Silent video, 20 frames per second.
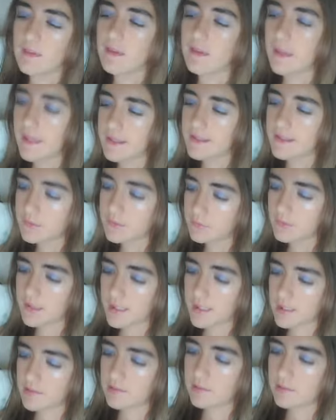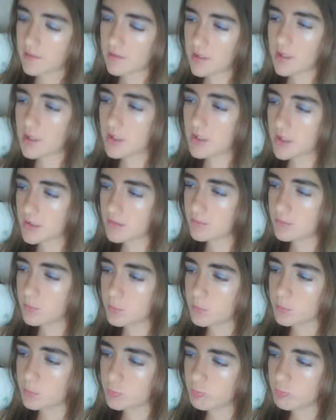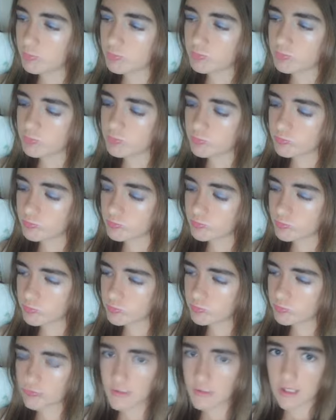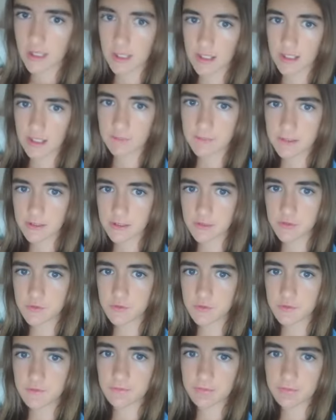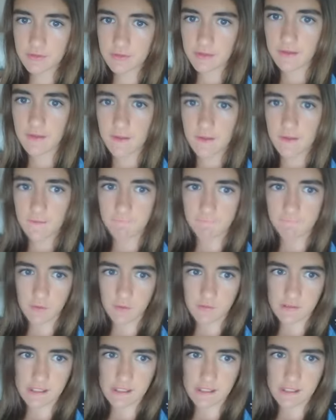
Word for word: Anyway, um, I got my new phone